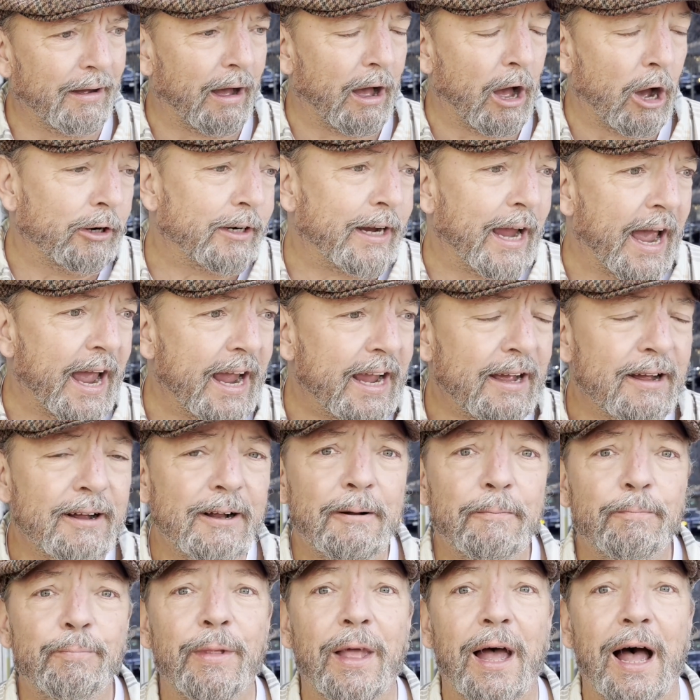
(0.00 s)
Okay.
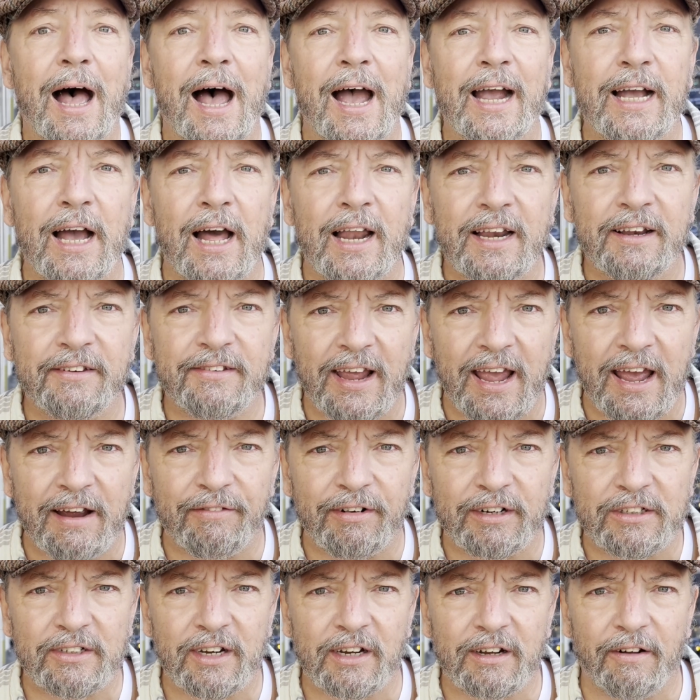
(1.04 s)
I got into
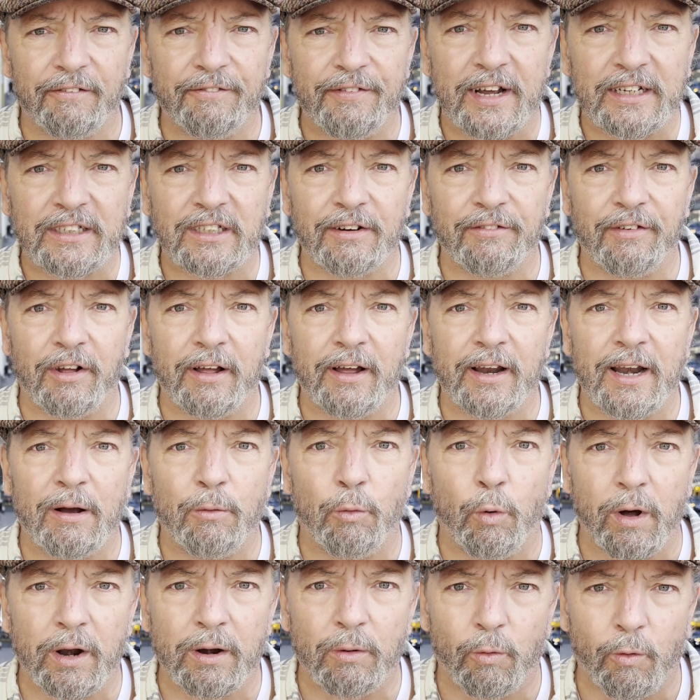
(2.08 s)
every single festival and I
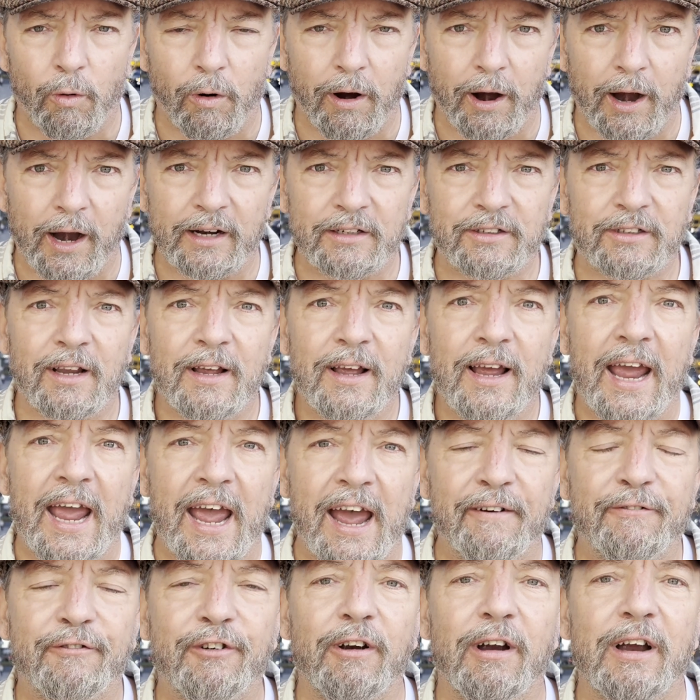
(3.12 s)
won awards
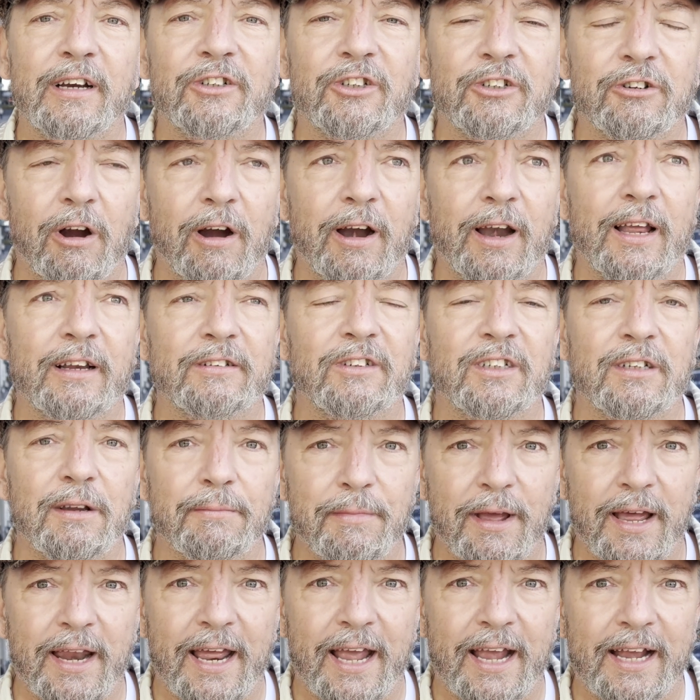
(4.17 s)
after I started
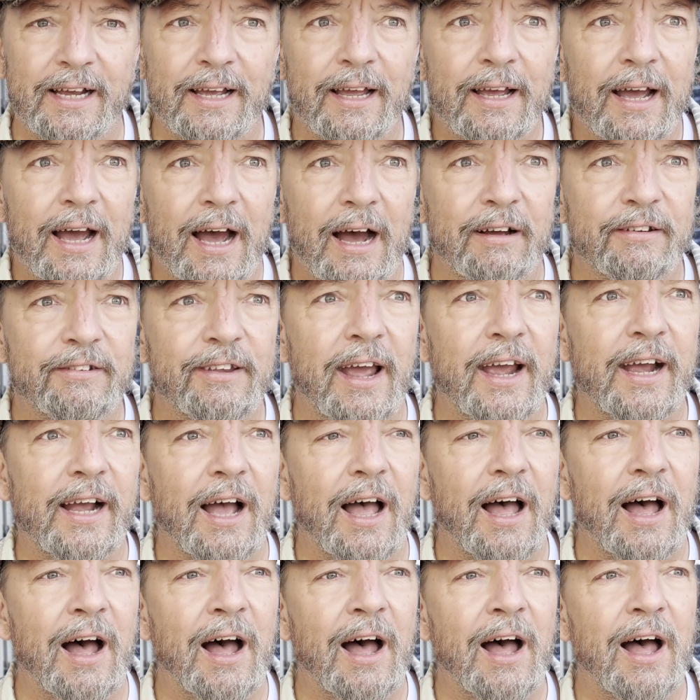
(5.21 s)
submitting. I was like,
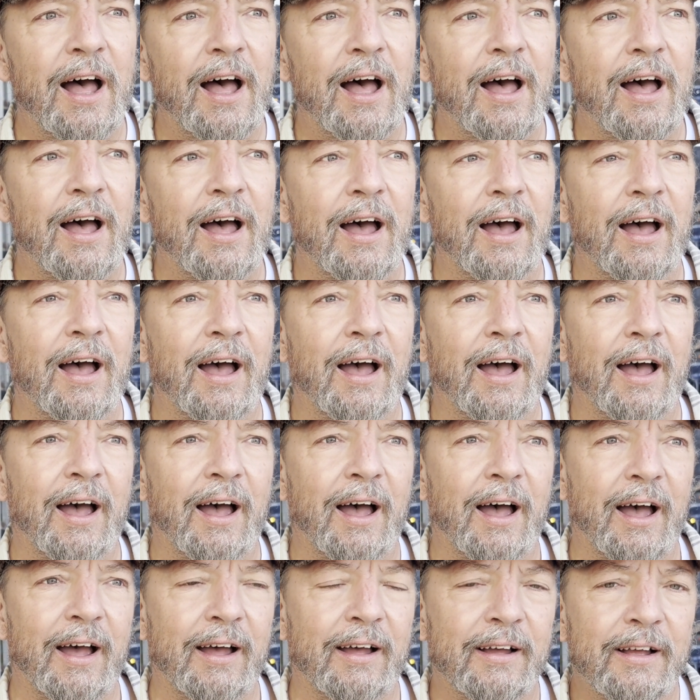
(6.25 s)

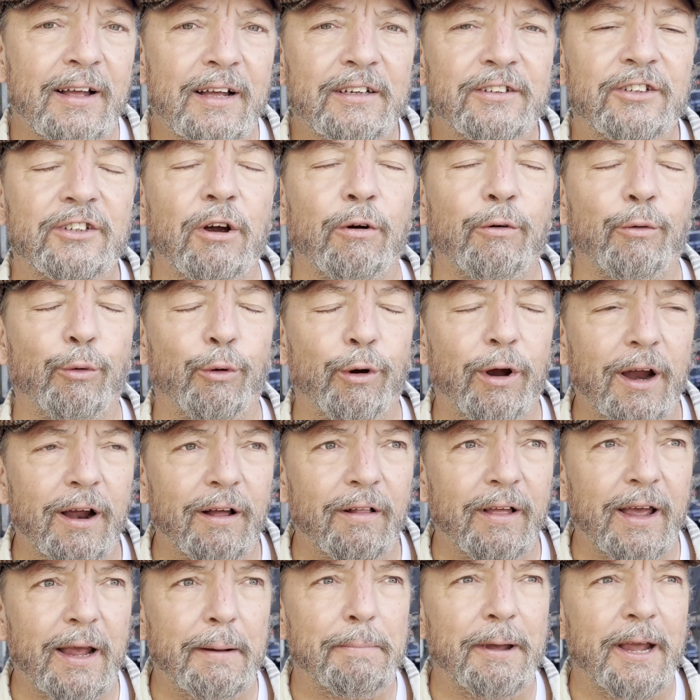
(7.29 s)
I see. So
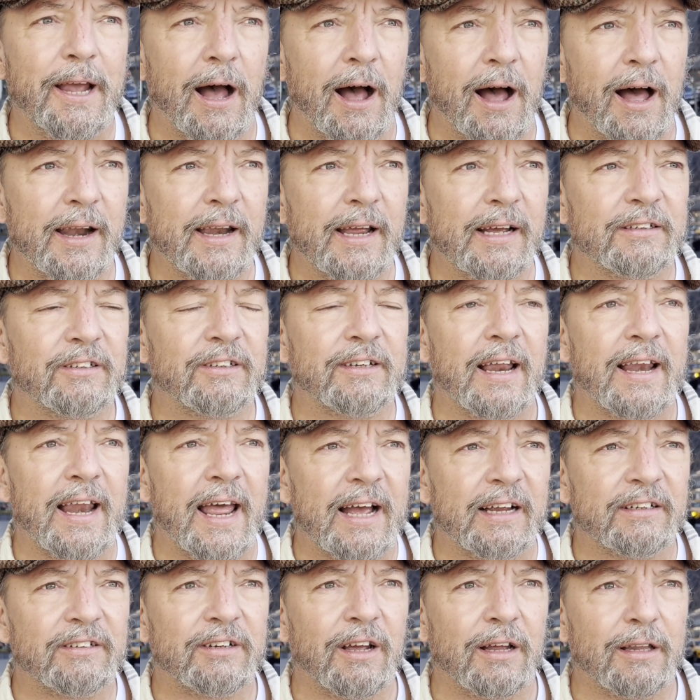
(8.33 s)
really be honest and
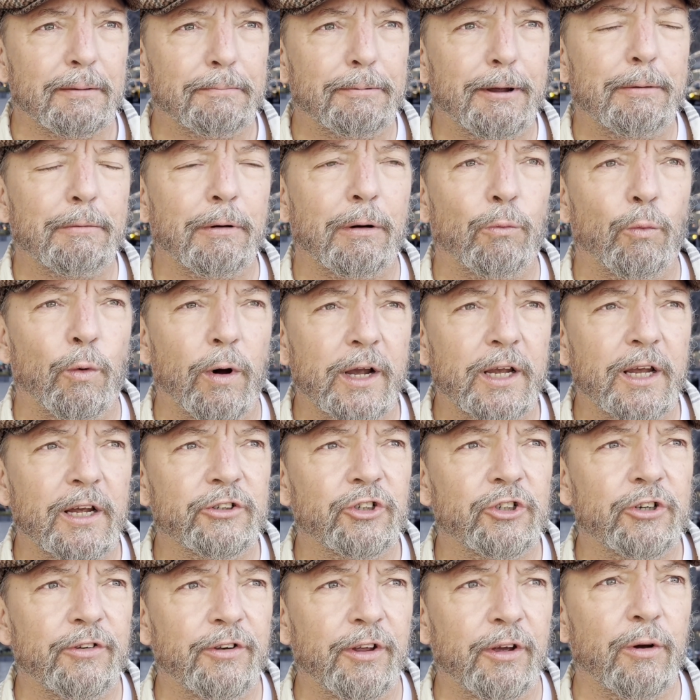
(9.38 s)
ask other people what you
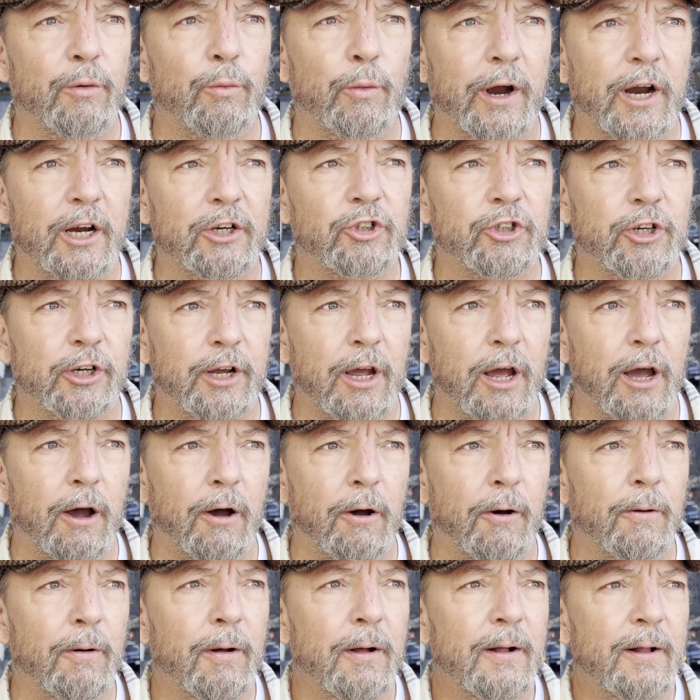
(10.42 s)
should do, where you should
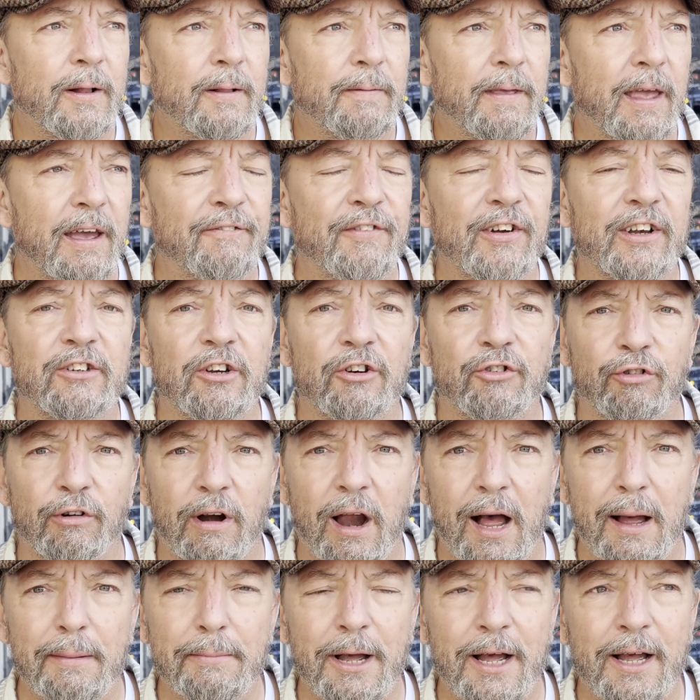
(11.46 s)
go. If it's a
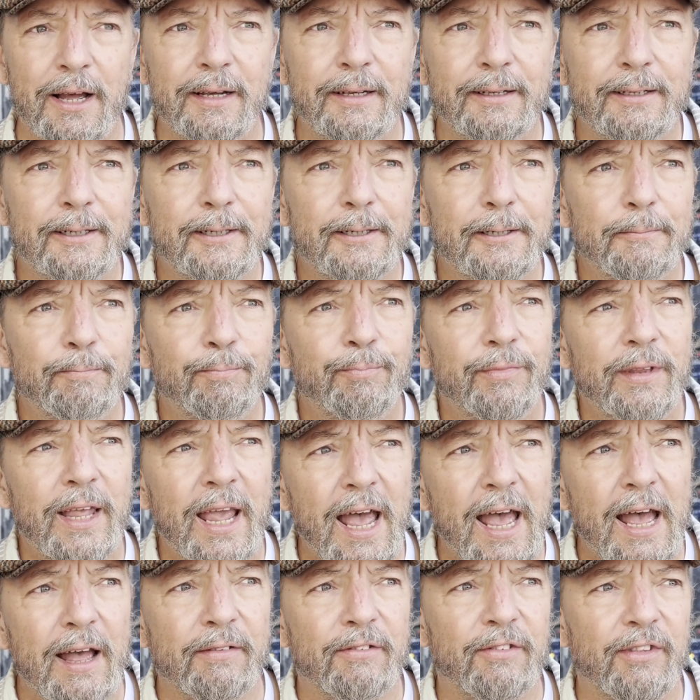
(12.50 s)
drama,
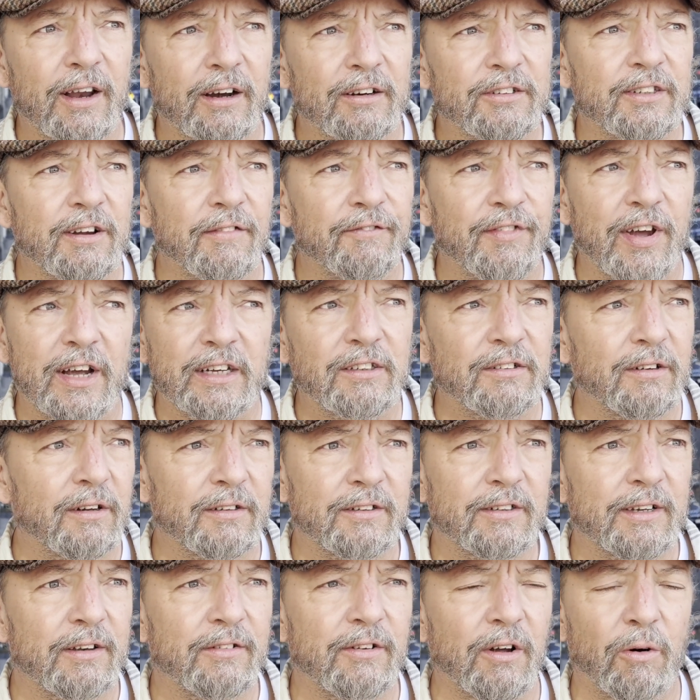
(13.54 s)
yeah, if there's some
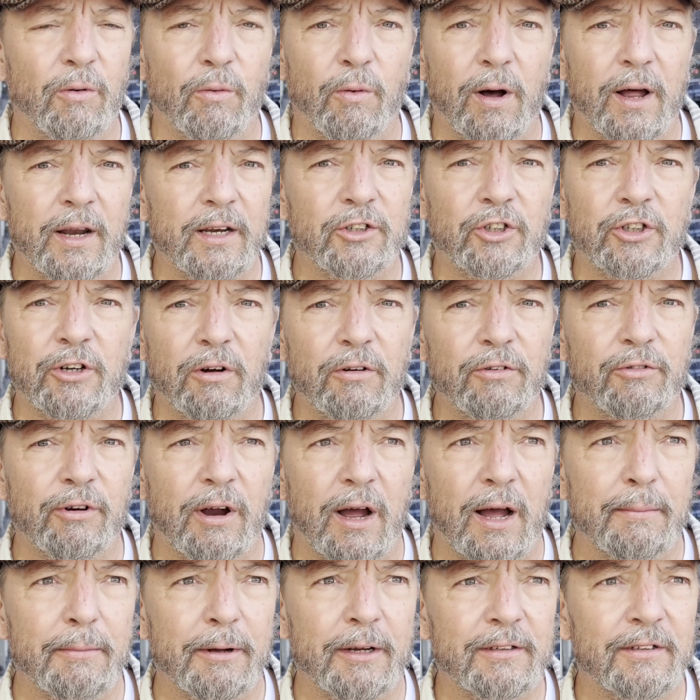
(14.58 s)
festivals that don't want to show
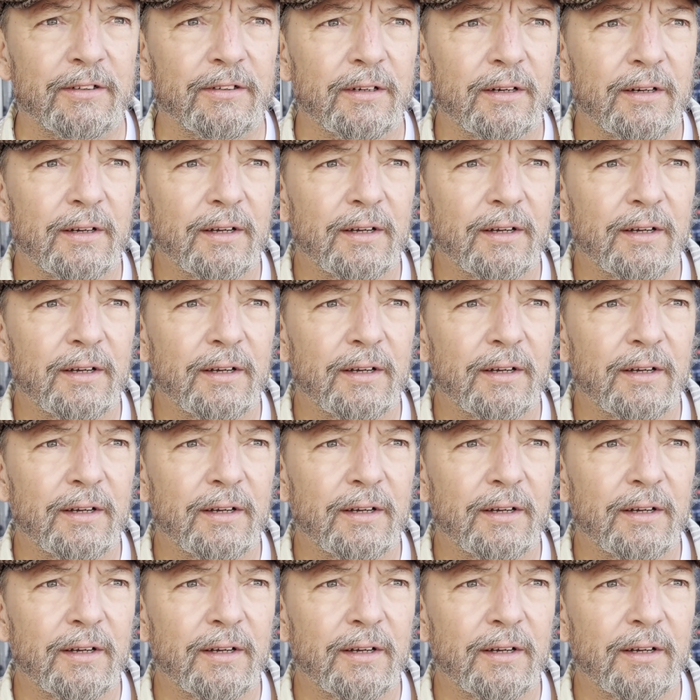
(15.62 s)
dramas,